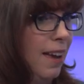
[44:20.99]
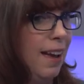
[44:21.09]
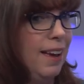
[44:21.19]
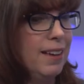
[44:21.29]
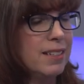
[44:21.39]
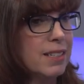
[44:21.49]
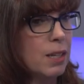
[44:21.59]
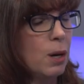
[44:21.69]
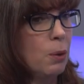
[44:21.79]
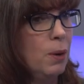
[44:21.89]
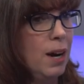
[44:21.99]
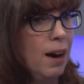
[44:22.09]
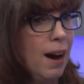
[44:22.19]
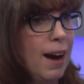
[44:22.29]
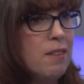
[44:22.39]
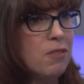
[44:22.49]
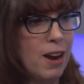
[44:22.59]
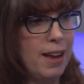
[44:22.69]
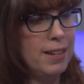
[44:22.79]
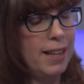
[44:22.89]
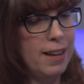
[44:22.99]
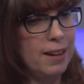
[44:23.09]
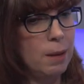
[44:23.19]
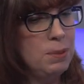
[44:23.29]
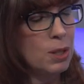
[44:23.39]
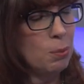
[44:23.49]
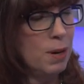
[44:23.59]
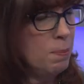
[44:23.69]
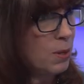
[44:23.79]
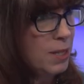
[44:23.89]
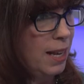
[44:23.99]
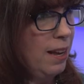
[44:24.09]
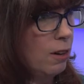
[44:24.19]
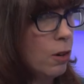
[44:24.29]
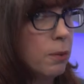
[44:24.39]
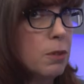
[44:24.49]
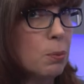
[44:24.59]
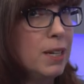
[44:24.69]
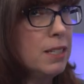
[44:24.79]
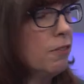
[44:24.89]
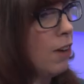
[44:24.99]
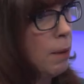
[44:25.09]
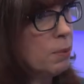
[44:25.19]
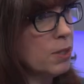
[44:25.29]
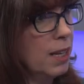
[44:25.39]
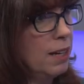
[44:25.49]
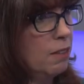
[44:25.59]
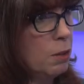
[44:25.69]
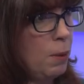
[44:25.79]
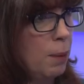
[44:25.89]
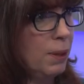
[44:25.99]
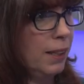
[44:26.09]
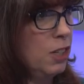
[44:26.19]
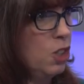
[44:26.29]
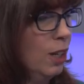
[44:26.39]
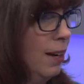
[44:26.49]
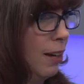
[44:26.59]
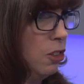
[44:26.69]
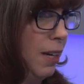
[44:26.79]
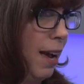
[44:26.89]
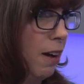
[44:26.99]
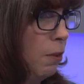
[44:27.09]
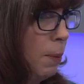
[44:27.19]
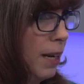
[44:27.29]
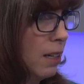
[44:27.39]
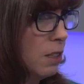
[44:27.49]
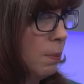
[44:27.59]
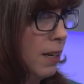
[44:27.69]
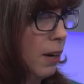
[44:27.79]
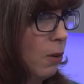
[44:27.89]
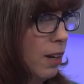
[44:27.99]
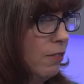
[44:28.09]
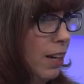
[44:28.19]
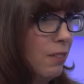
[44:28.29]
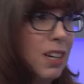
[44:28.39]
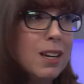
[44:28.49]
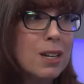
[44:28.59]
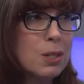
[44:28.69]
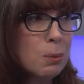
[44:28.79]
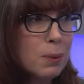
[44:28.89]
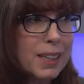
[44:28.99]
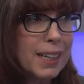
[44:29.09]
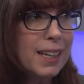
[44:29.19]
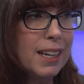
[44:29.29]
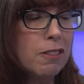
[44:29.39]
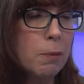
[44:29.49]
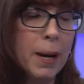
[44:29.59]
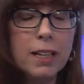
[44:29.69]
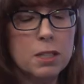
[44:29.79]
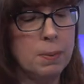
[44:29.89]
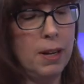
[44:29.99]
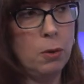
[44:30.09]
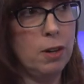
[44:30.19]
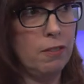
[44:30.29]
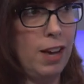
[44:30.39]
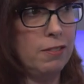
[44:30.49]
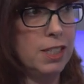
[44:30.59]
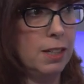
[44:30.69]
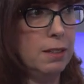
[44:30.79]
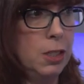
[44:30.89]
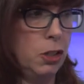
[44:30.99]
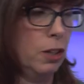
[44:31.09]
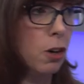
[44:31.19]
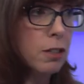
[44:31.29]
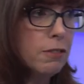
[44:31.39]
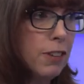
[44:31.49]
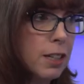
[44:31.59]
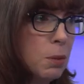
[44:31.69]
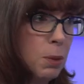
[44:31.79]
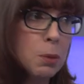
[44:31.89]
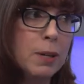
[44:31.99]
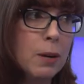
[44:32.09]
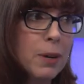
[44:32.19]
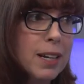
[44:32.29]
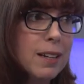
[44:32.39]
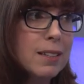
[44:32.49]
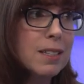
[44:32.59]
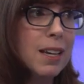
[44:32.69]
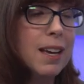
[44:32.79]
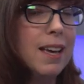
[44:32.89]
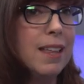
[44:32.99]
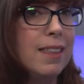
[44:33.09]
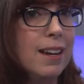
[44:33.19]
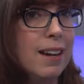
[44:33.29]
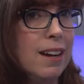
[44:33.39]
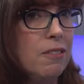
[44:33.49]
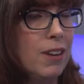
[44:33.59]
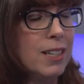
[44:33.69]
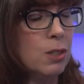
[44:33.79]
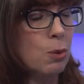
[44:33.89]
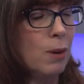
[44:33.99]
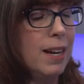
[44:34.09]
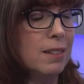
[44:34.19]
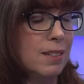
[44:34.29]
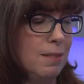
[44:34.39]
And so I've read that up to three percent or three to five percent of the population can actually have a bicuspid aortic valve. Mm-hmm. So really, if a bicuspid aortic valve is a congenital heart defect, which we know it is, then it affects a great